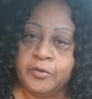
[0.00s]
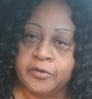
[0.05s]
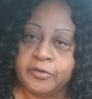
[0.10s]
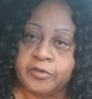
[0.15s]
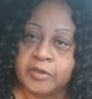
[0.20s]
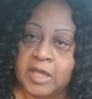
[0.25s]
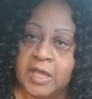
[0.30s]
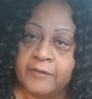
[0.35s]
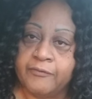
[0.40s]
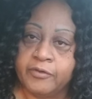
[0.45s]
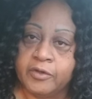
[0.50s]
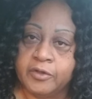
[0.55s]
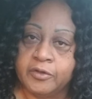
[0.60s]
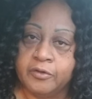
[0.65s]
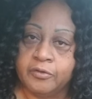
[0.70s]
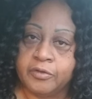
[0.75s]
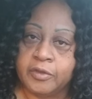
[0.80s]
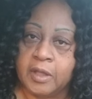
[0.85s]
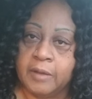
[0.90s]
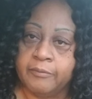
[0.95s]
was saving to
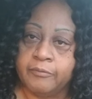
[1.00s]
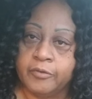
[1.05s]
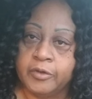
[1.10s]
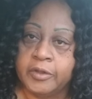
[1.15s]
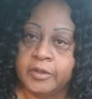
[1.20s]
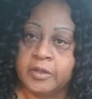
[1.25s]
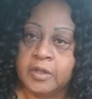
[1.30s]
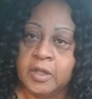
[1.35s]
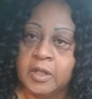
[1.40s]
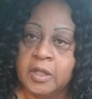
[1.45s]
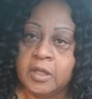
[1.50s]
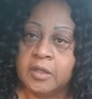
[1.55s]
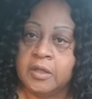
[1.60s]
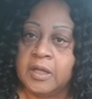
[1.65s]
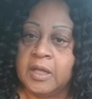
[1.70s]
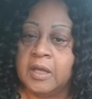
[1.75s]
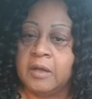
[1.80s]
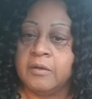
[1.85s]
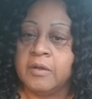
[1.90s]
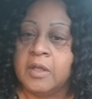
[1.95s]
do something with, and
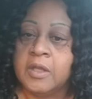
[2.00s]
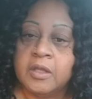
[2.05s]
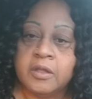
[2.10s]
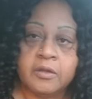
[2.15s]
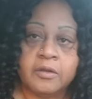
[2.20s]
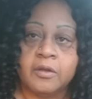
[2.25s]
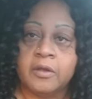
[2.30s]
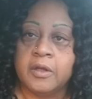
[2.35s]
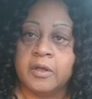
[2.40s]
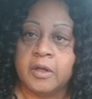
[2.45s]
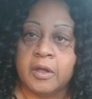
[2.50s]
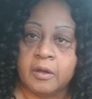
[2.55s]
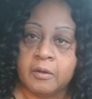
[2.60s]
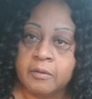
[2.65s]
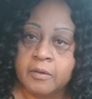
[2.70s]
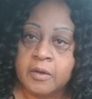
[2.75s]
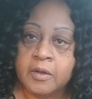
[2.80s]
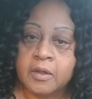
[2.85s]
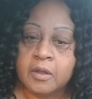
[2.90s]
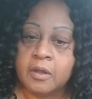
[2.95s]
now, you
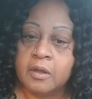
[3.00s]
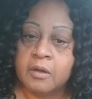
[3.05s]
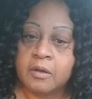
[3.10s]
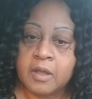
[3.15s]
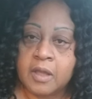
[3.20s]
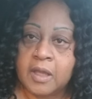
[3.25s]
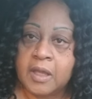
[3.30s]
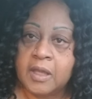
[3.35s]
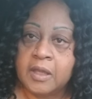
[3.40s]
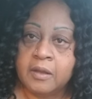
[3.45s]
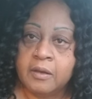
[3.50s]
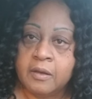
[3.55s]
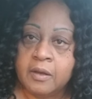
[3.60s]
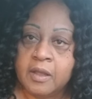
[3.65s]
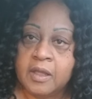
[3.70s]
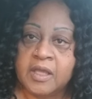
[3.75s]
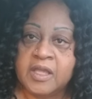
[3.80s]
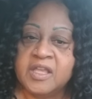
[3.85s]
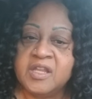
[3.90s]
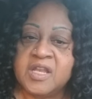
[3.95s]
know, okay?
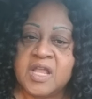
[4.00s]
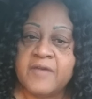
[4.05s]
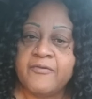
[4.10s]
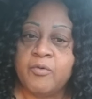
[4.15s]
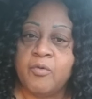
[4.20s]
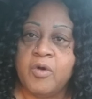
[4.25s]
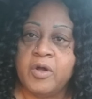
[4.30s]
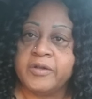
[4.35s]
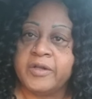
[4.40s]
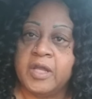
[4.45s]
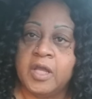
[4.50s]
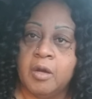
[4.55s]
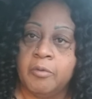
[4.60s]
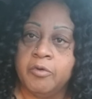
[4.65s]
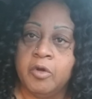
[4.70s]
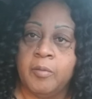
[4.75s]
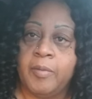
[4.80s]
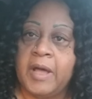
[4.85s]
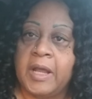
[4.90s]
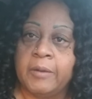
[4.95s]
And he never wanted to help
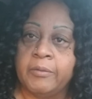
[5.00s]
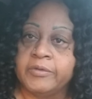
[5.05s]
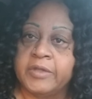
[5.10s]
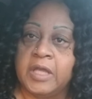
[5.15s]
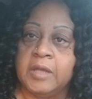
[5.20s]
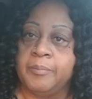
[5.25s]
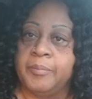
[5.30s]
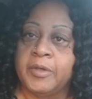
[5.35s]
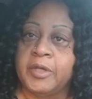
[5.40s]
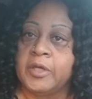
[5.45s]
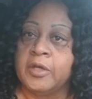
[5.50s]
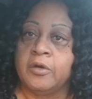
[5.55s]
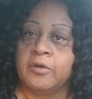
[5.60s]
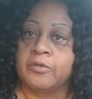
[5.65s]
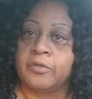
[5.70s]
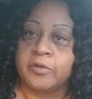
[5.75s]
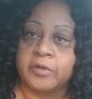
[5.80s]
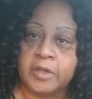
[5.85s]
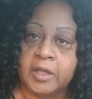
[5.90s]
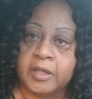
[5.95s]
nobody with their
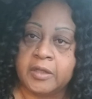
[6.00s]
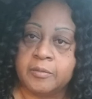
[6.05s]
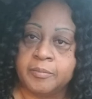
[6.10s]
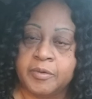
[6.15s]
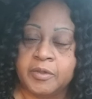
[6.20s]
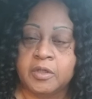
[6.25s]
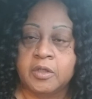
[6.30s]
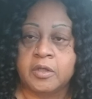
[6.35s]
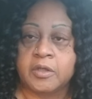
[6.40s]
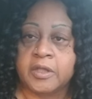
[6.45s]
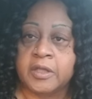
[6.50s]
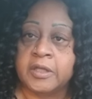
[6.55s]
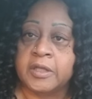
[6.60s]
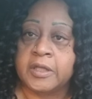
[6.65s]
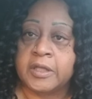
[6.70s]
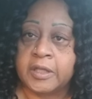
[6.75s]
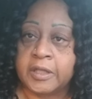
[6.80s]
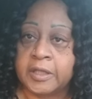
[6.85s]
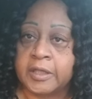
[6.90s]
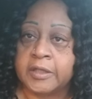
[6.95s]
bills or nothing. But look, in
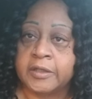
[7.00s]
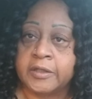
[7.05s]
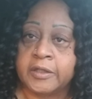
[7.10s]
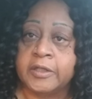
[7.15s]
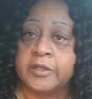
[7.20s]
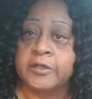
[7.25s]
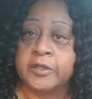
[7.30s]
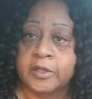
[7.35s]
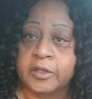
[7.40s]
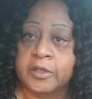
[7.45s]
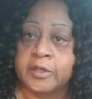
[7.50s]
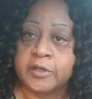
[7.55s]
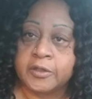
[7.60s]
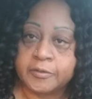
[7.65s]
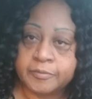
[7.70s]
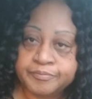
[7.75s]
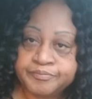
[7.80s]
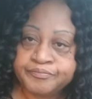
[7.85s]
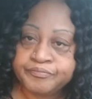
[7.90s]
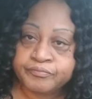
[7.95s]
the end, he
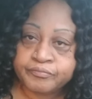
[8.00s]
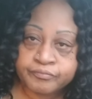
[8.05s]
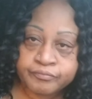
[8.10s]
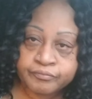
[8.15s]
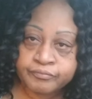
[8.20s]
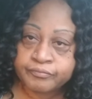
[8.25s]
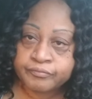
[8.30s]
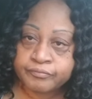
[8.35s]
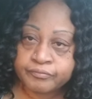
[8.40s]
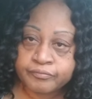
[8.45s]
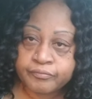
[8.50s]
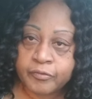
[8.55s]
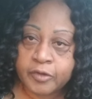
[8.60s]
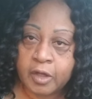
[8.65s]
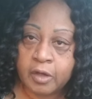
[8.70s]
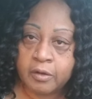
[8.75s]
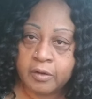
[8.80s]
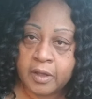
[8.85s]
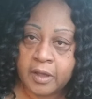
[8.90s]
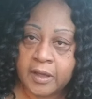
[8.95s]
did.
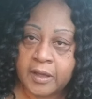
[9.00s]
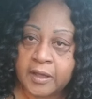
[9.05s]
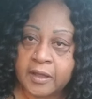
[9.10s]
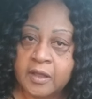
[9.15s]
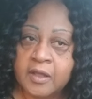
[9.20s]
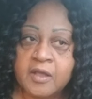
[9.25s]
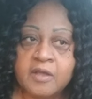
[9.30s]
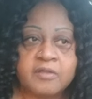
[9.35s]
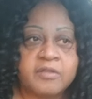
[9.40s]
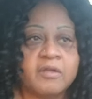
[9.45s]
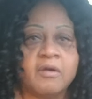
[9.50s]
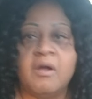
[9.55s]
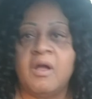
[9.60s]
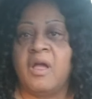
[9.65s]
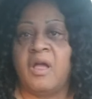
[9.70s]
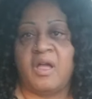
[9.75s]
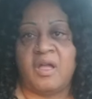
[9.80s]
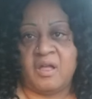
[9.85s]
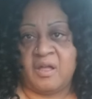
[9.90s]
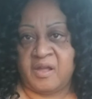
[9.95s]
Okay? So, uh
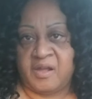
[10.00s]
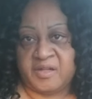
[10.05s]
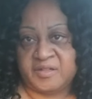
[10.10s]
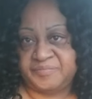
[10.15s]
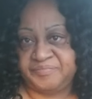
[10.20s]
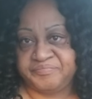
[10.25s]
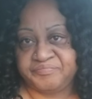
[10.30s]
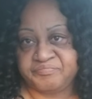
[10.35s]
uh-uh. uh.